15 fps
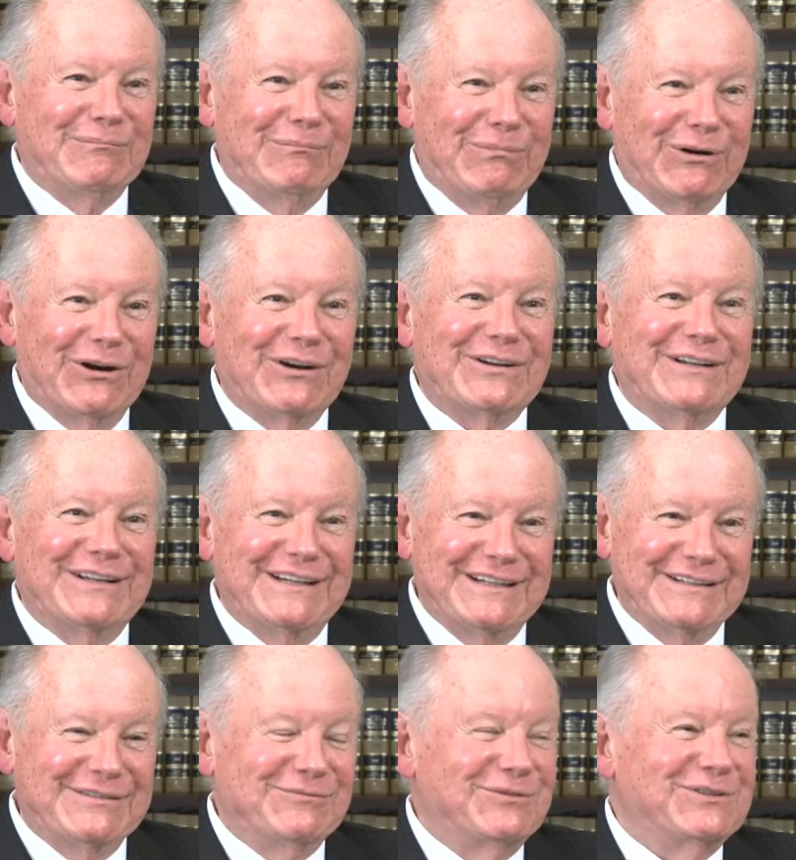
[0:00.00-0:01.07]
Bart
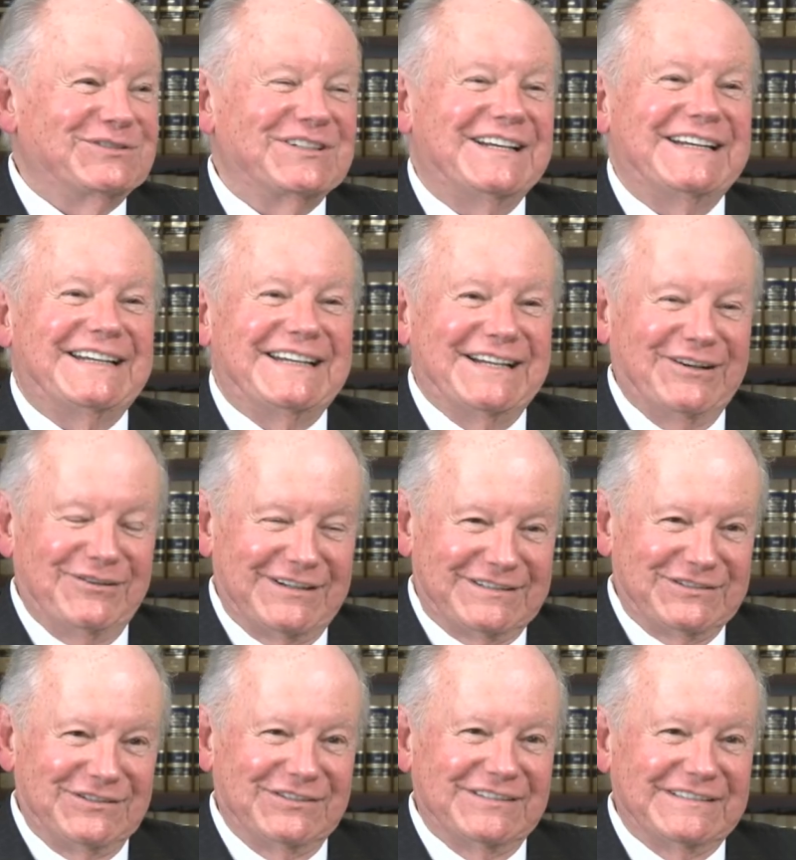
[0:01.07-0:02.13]
Lytton yeah. was a
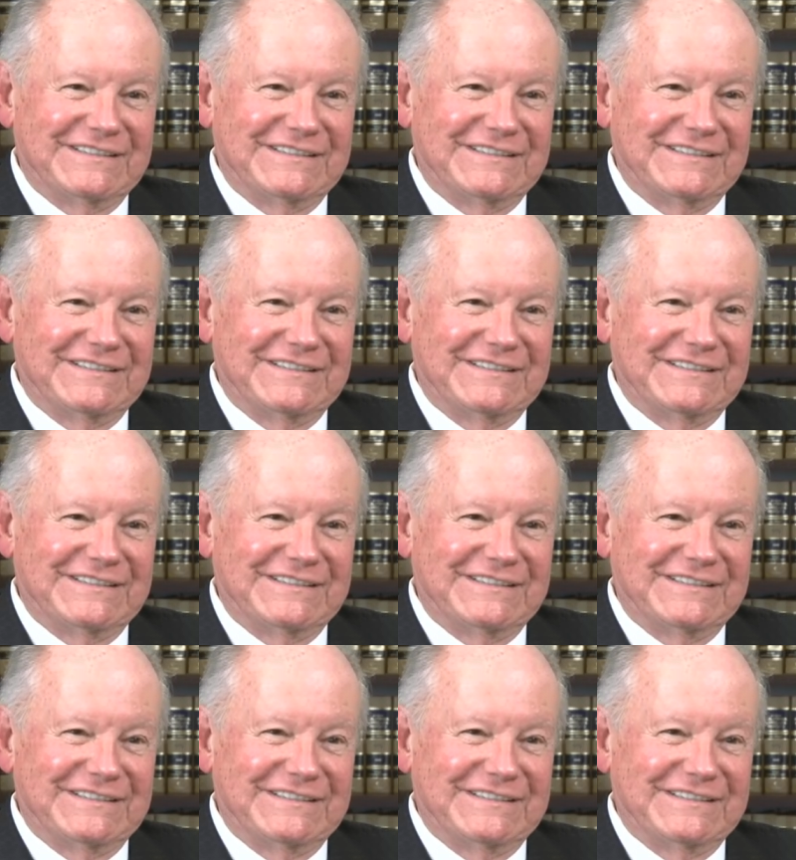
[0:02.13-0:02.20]
character.